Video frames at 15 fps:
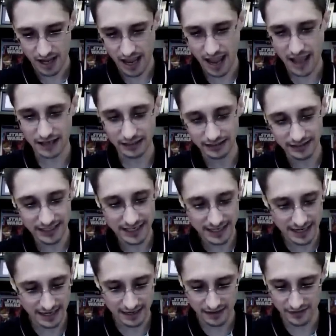and
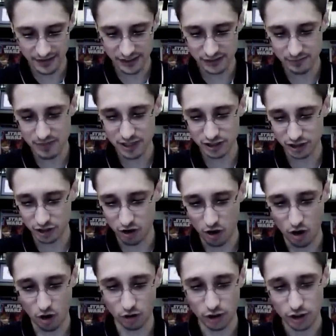leading this mission
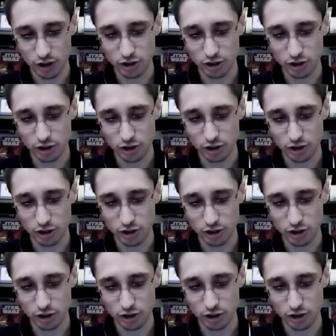all